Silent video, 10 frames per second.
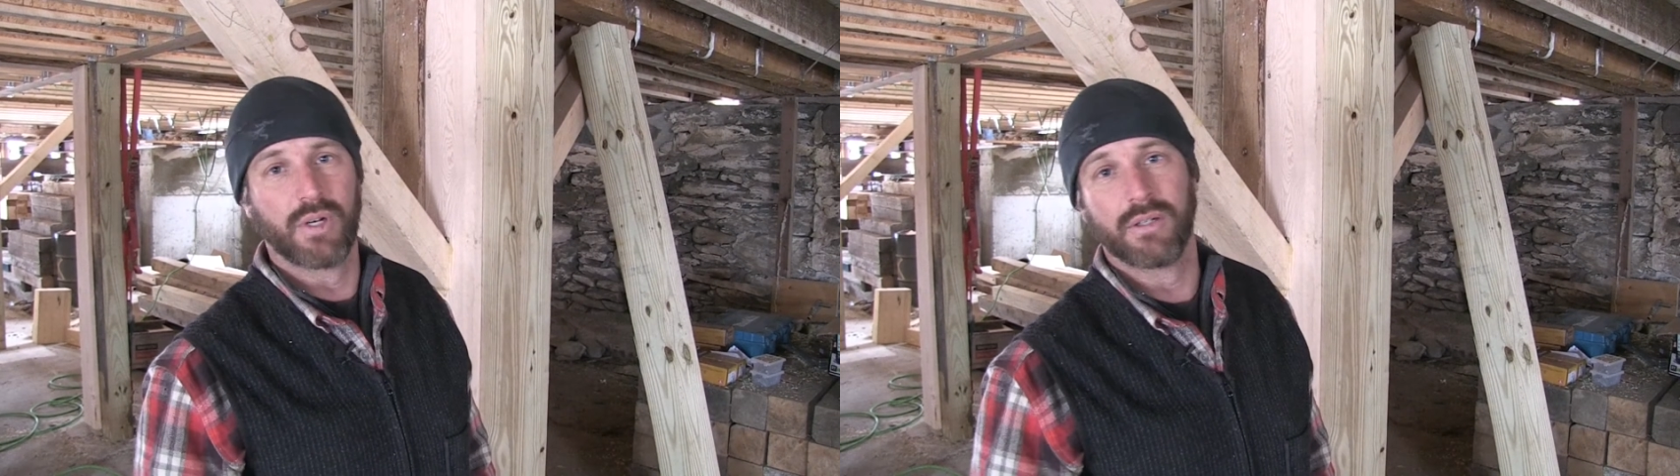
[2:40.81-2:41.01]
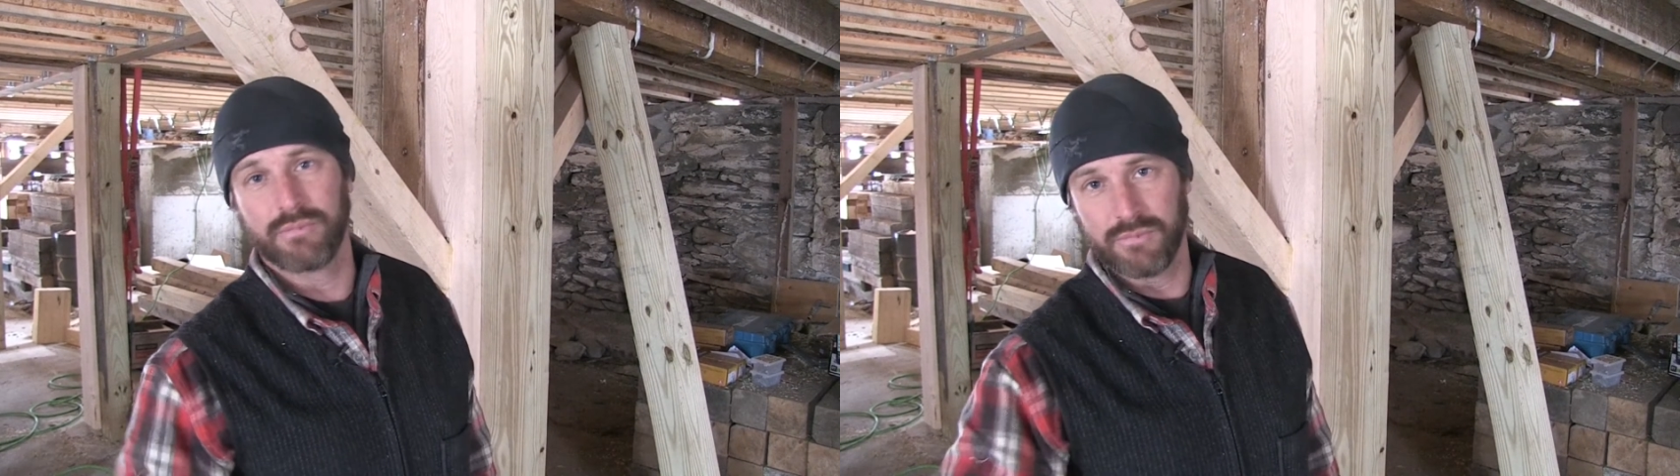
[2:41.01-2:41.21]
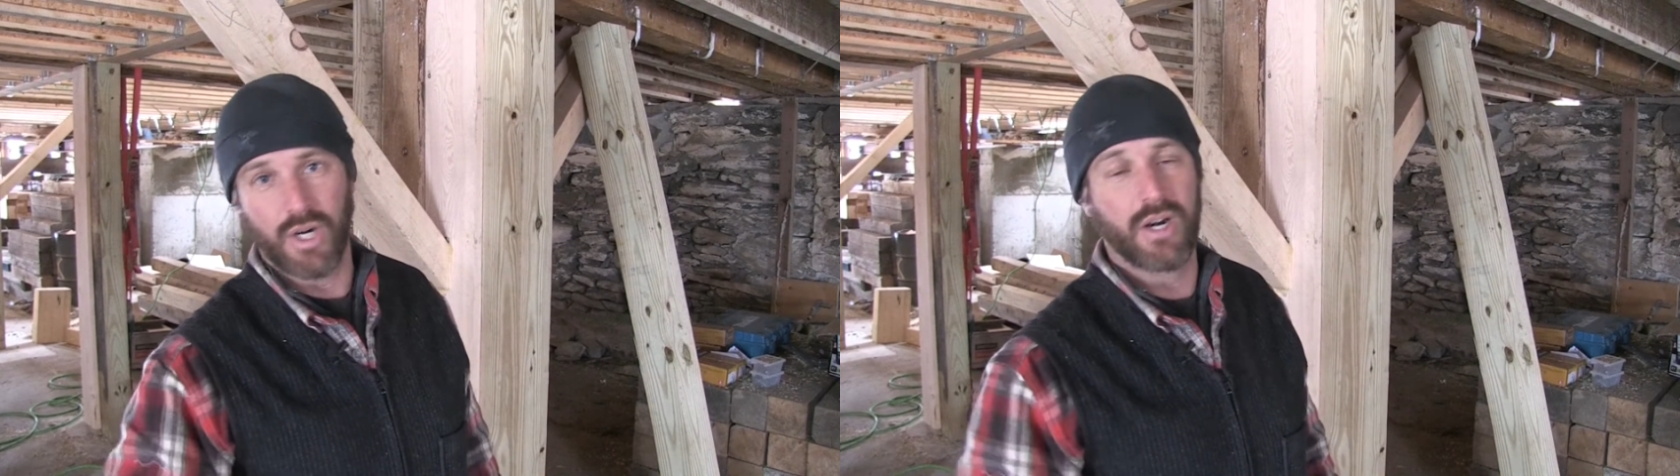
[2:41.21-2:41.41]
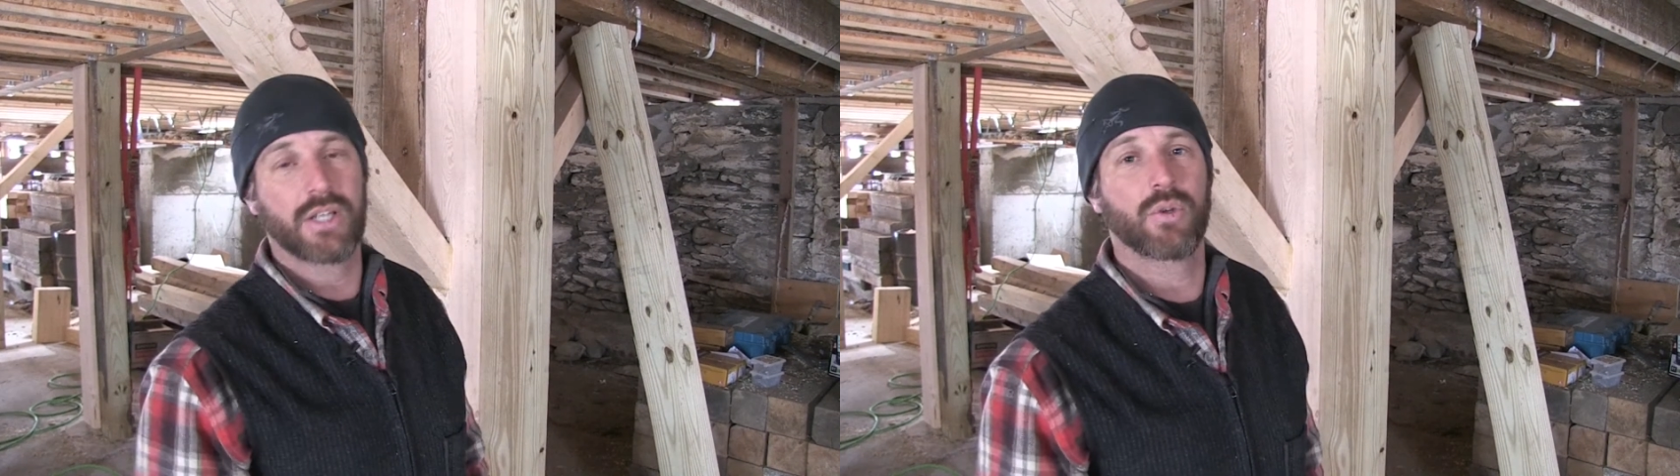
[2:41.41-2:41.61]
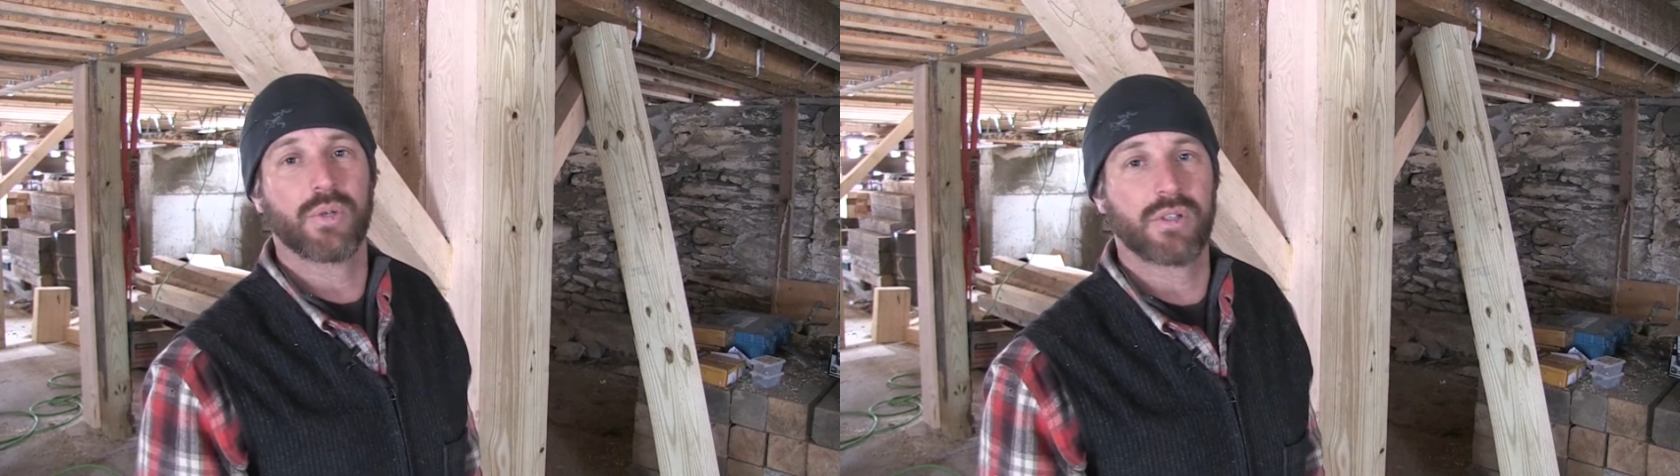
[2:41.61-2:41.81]
return
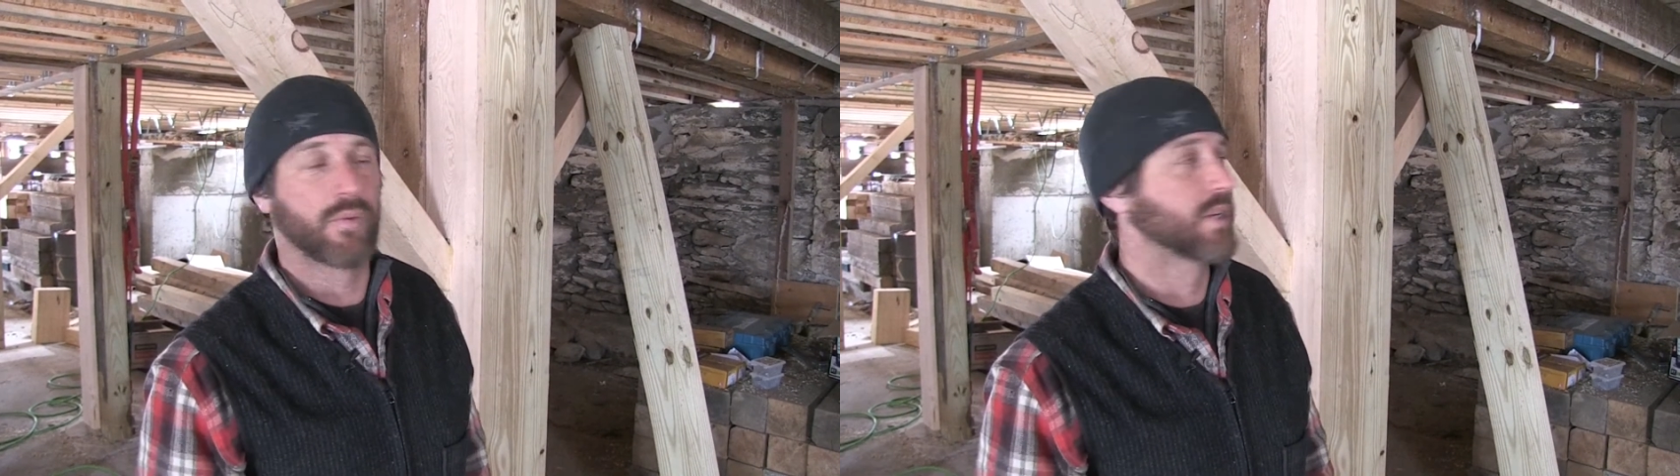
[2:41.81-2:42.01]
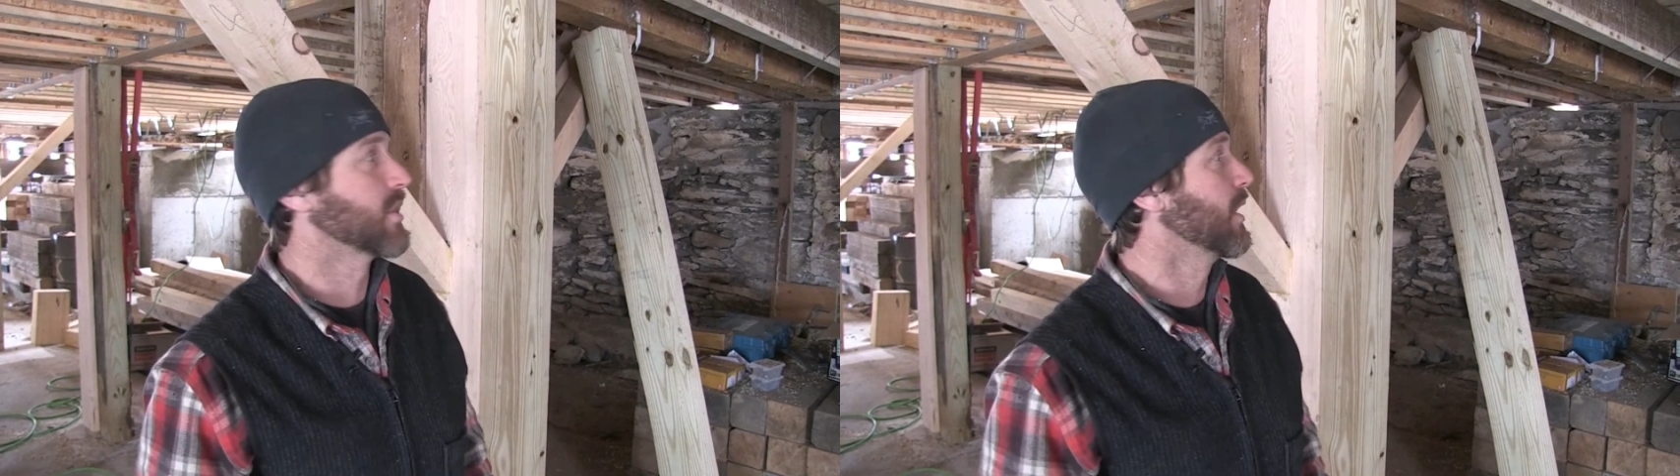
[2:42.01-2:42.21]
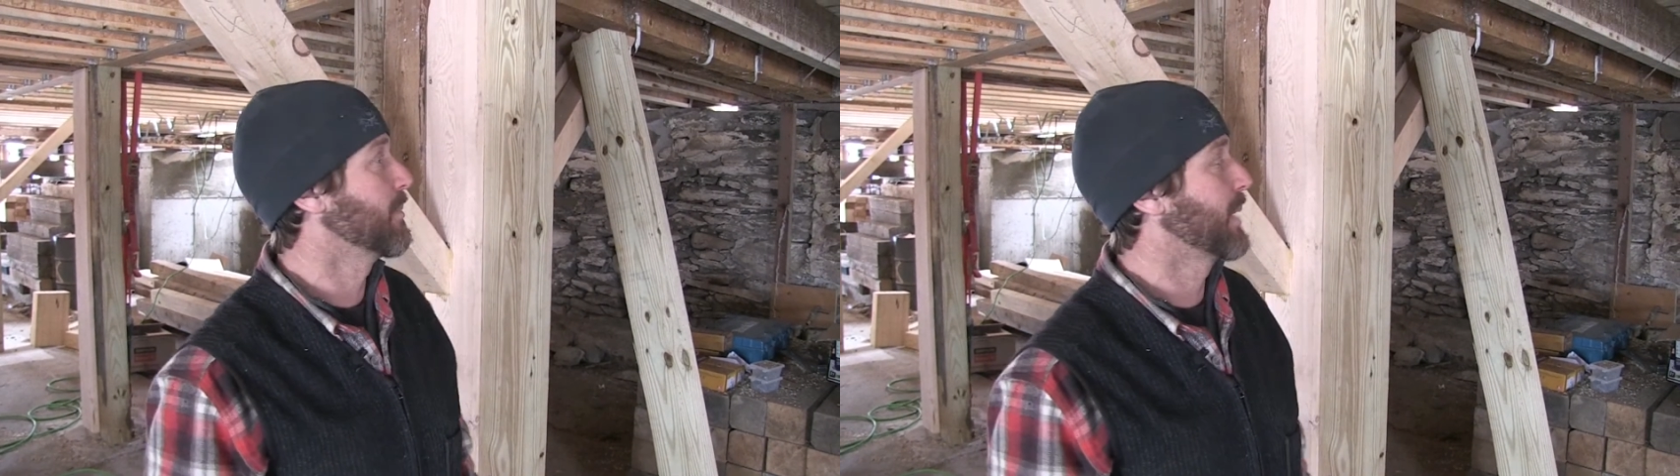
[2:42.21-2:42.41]
it to its original